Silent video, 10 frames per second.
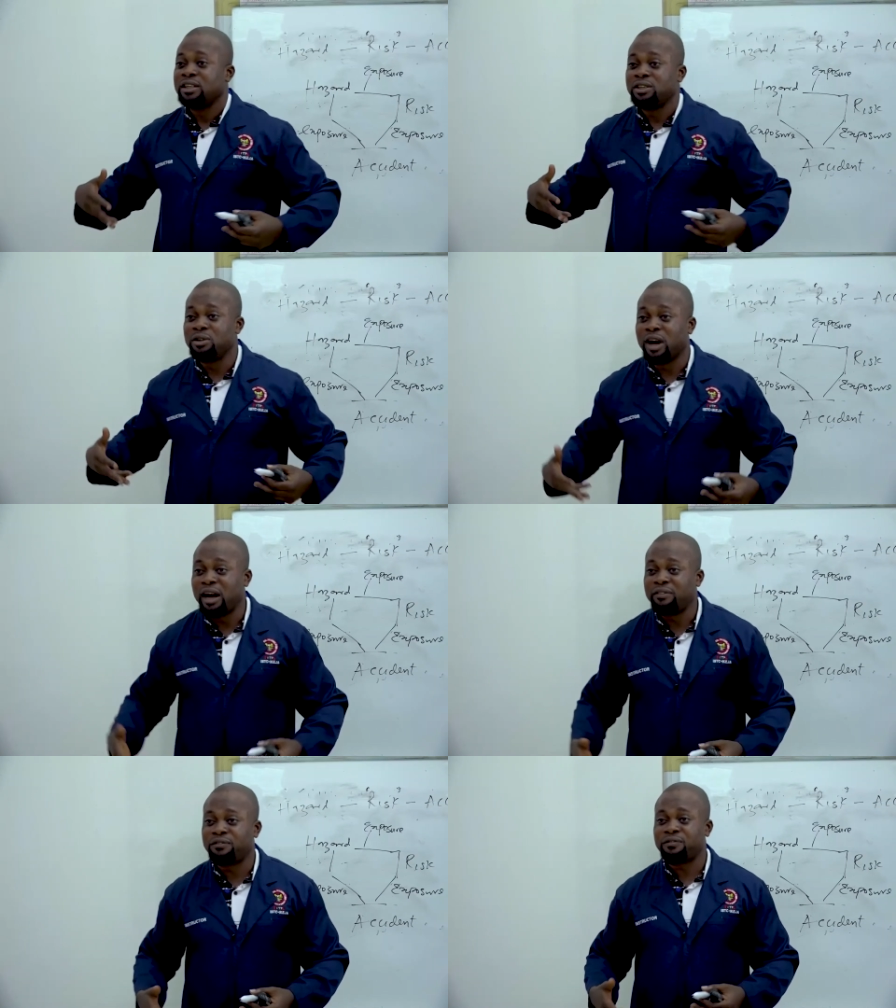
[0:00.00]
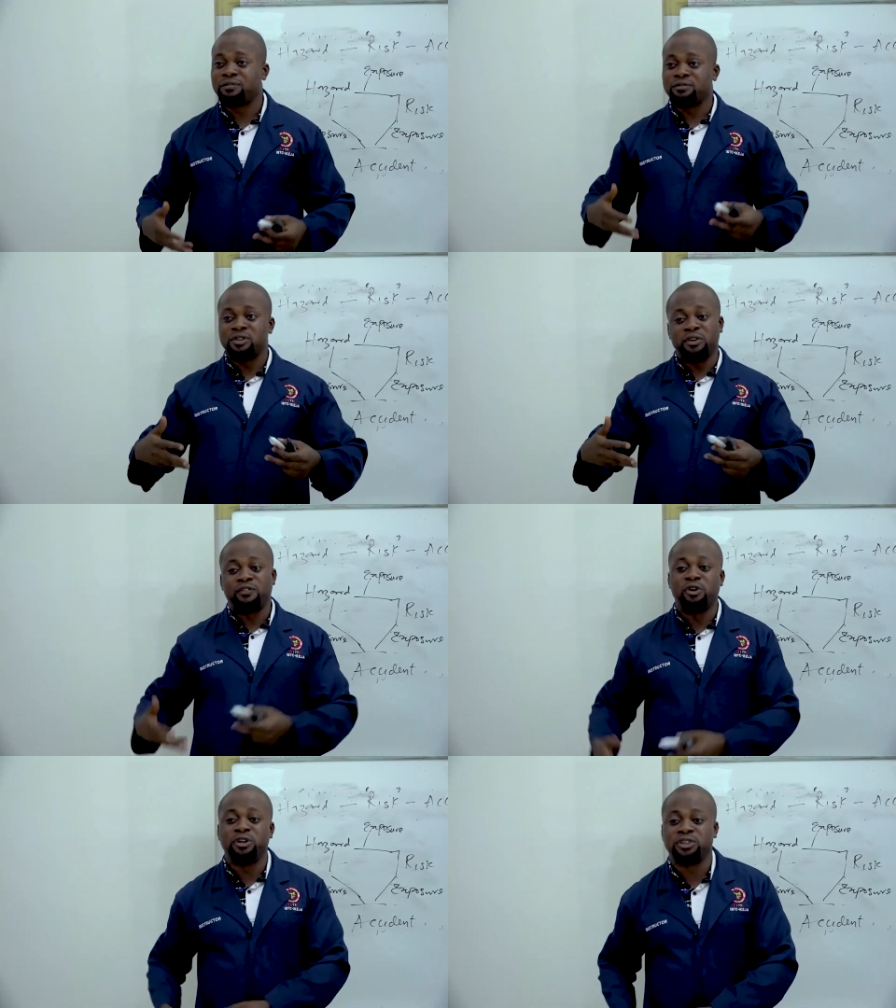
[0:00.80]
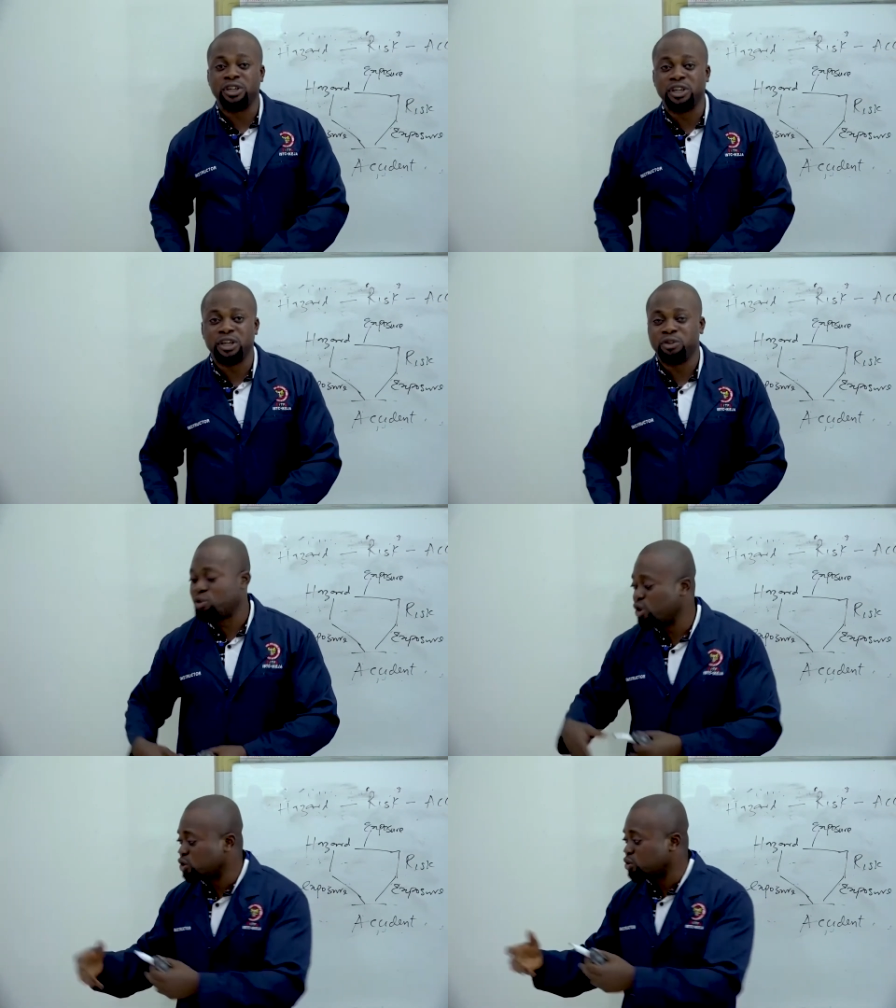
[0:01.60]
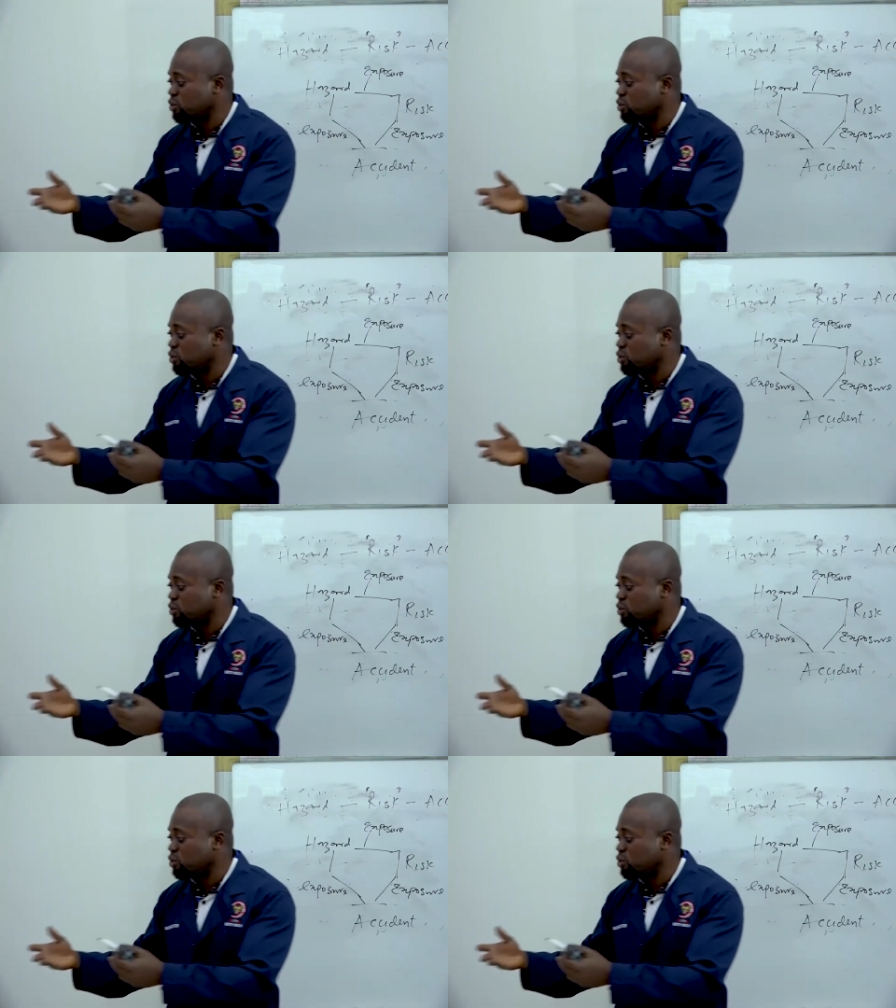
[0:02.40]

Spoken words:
you have your phone is ringing, you rush to